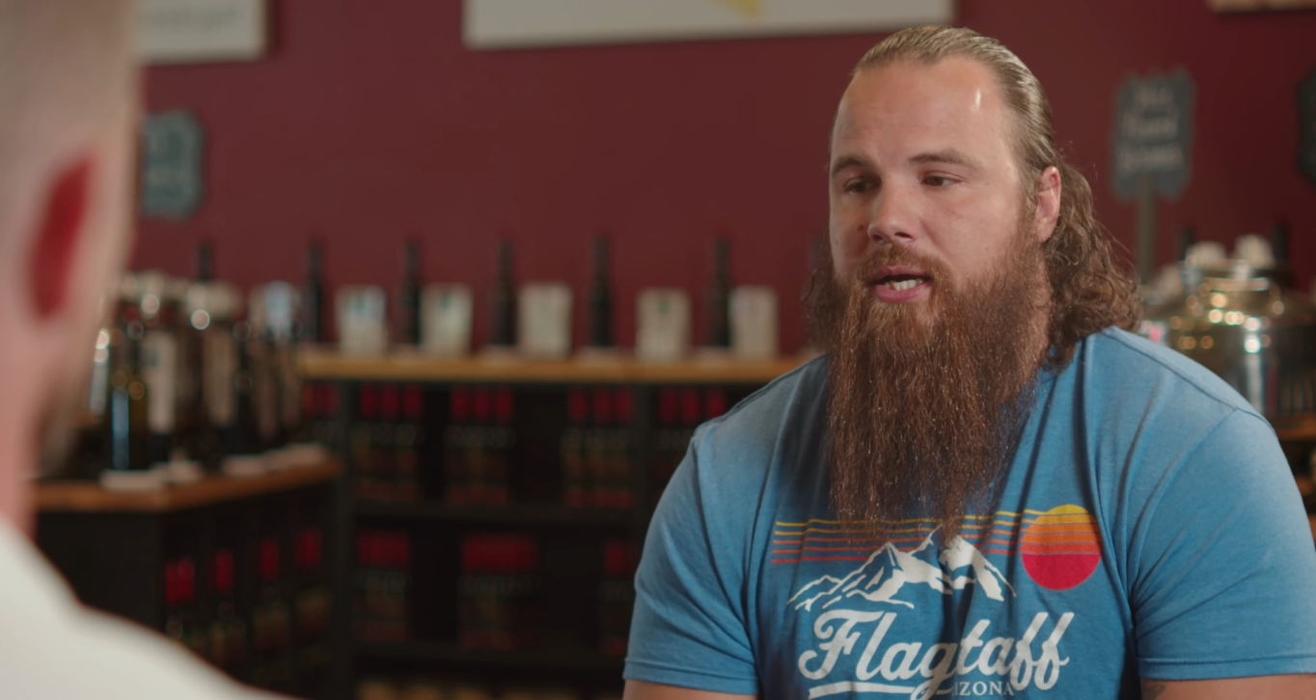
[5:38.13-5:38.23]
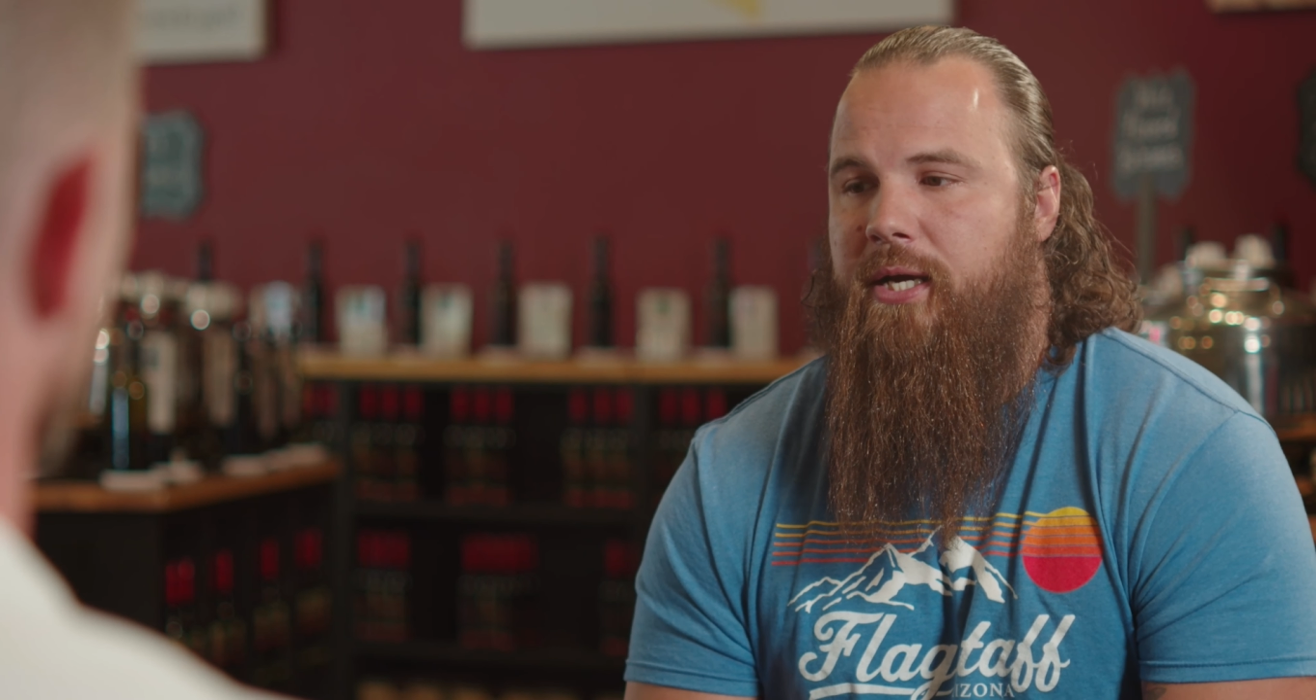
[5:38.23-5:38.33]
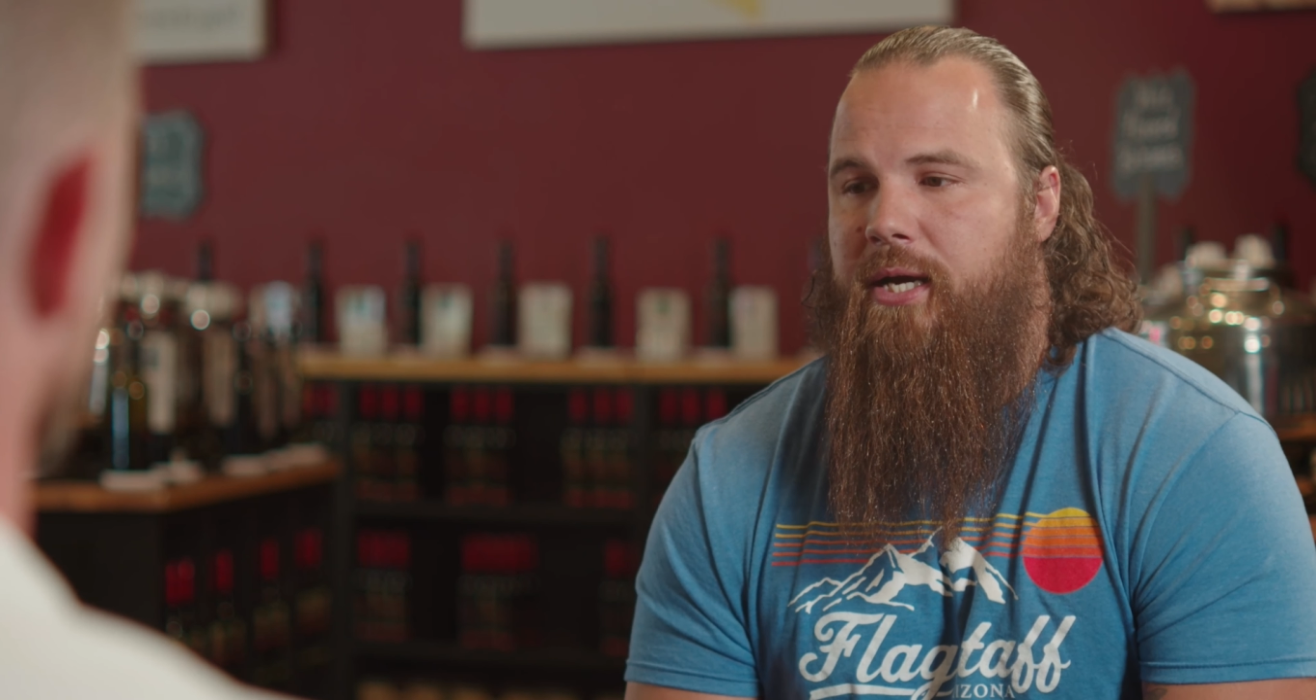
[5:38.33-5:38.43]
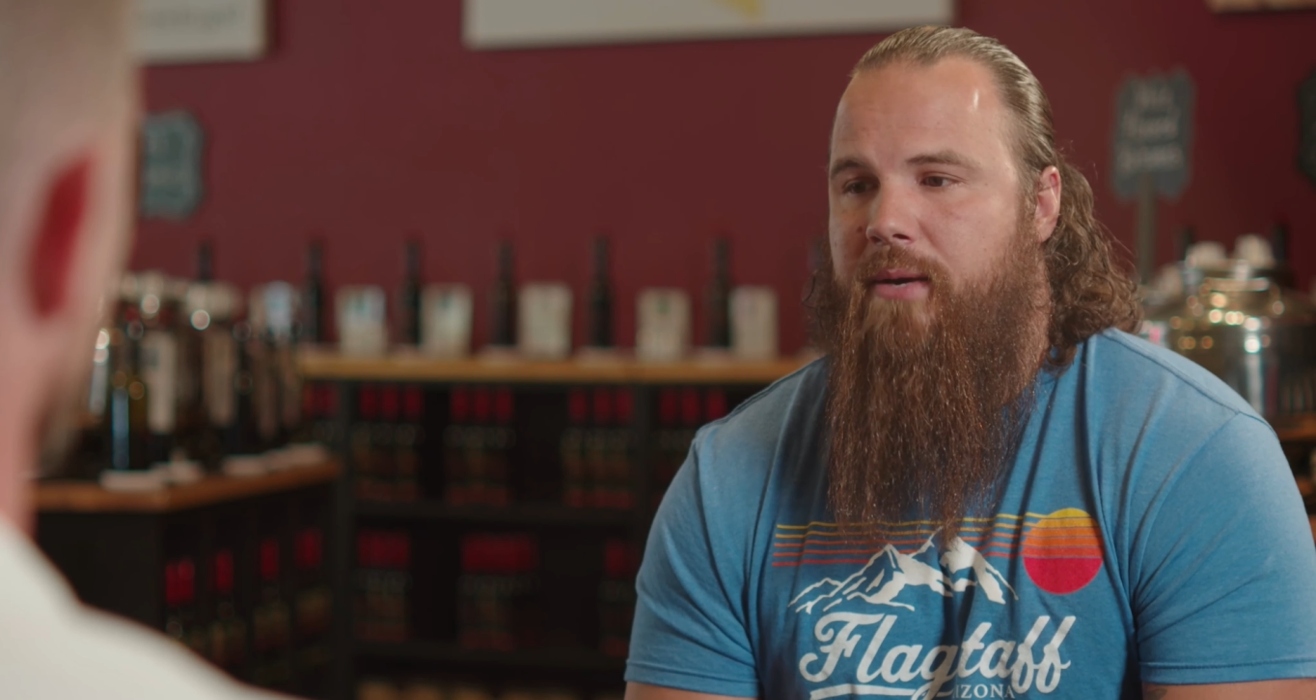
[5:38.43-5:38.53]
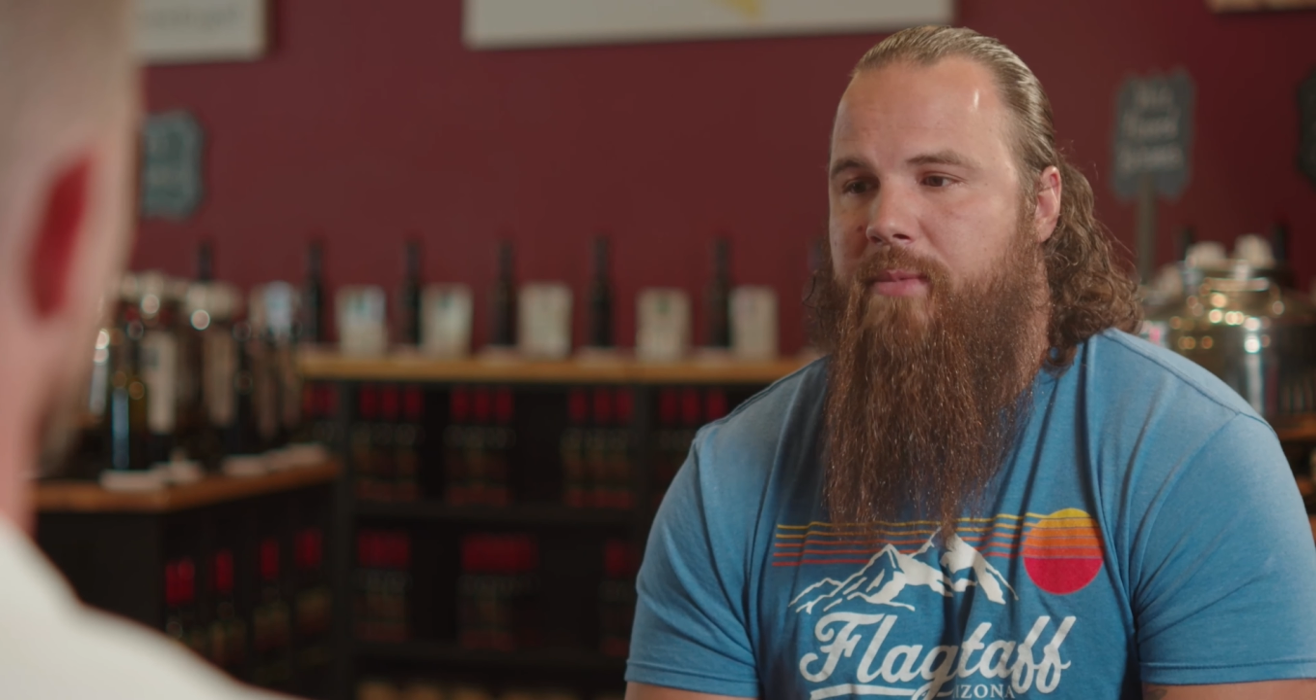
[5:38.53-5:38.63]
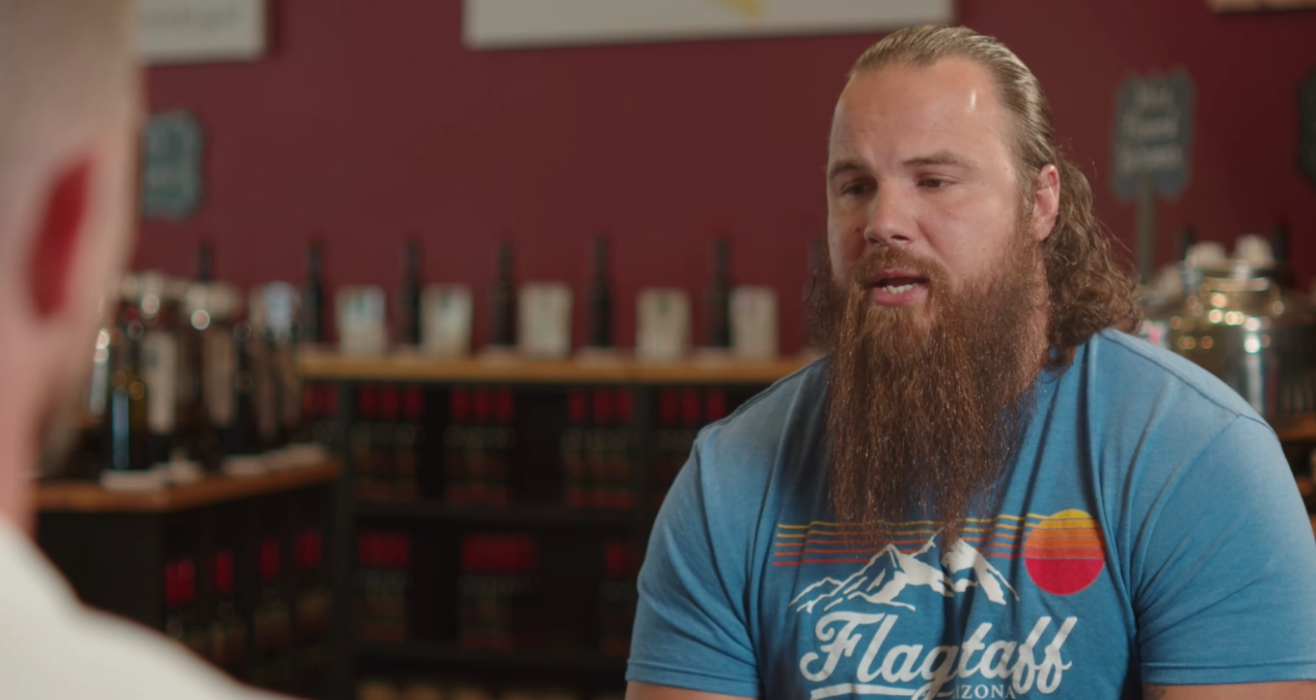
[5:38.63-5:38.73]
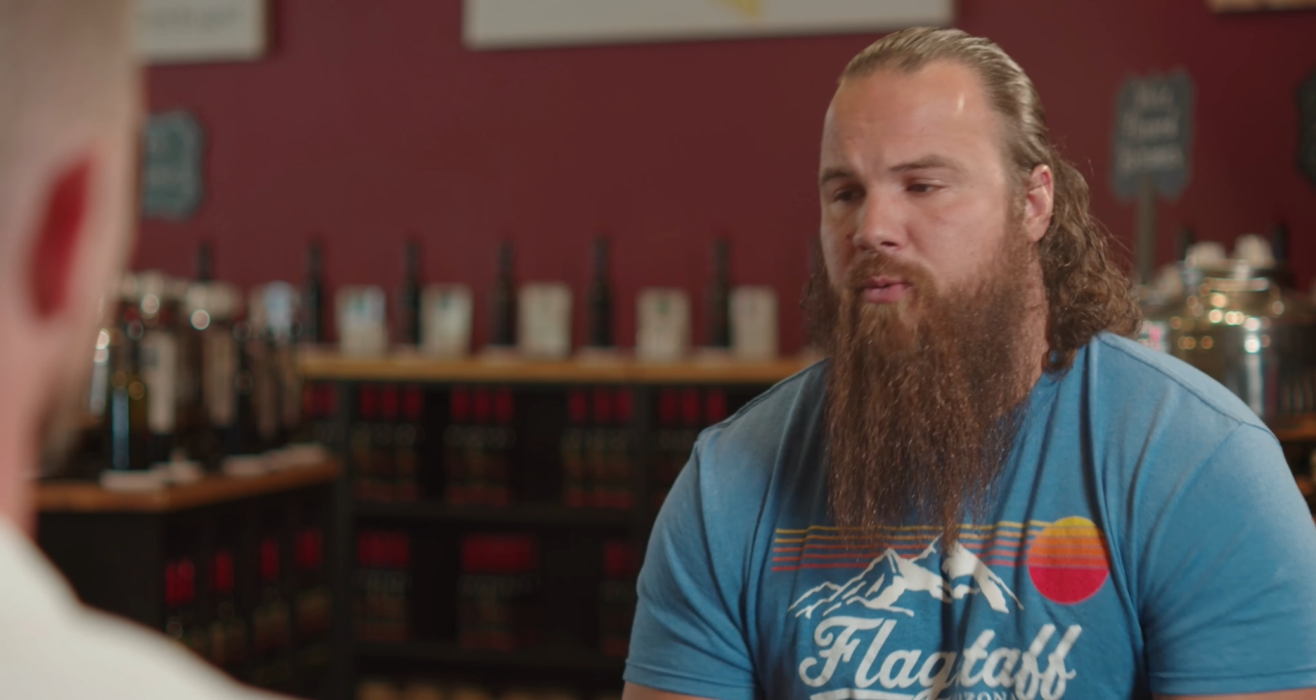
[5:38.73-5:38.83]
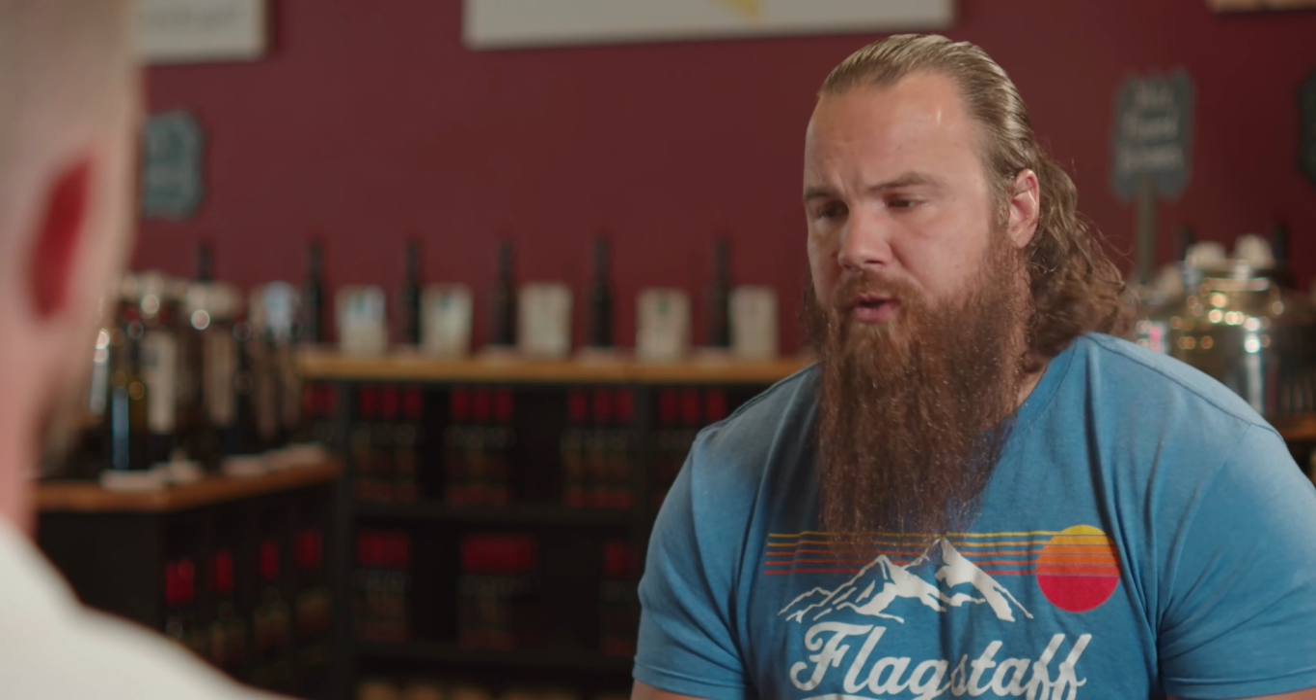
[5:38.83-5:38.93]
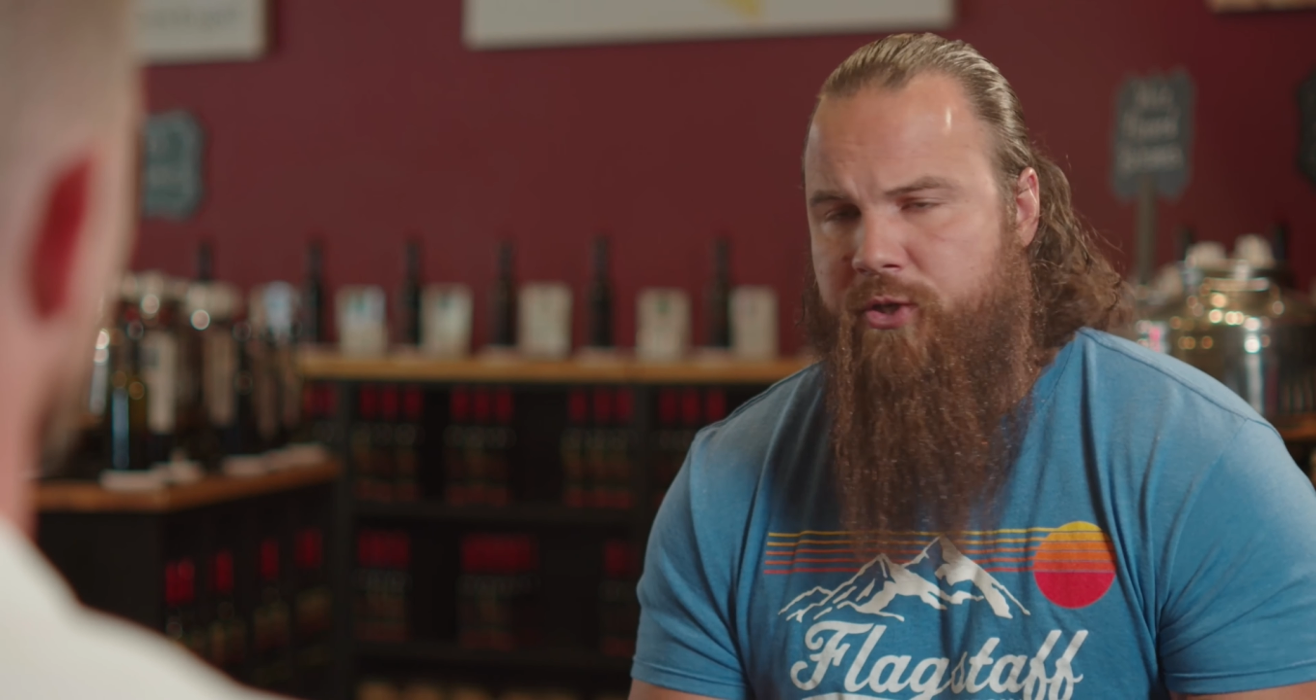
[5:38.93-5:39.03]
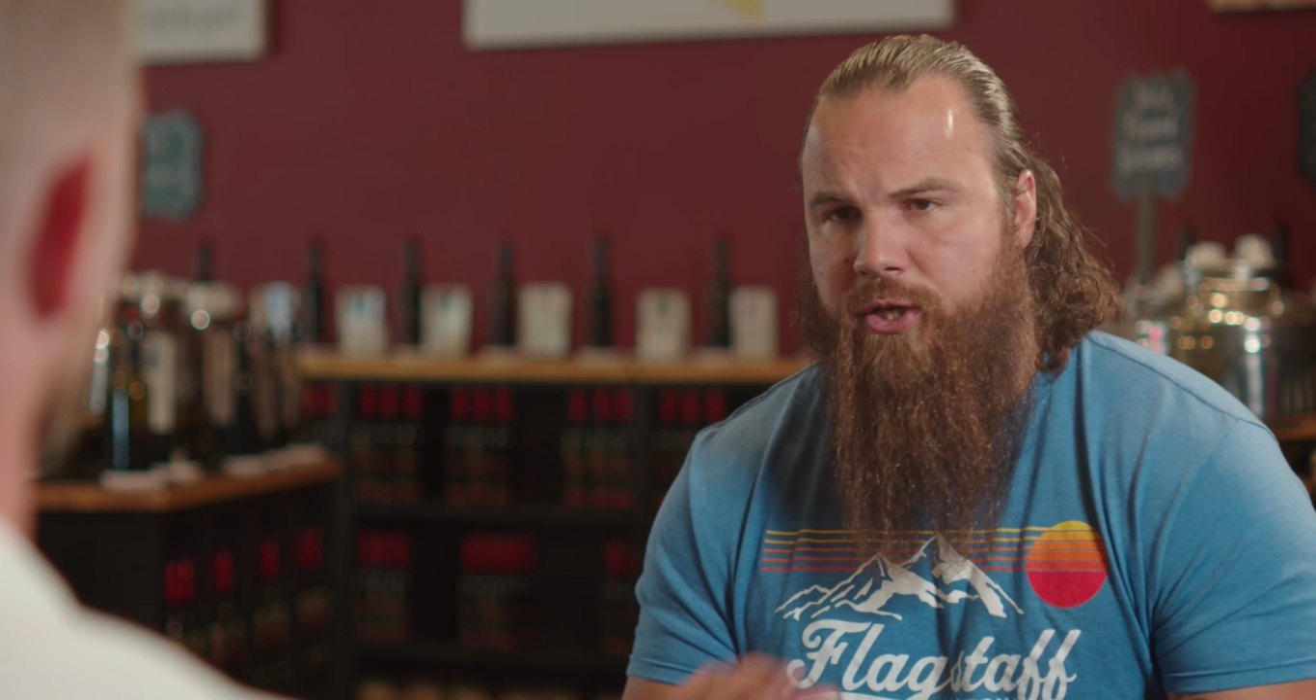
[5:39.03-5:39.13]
And with the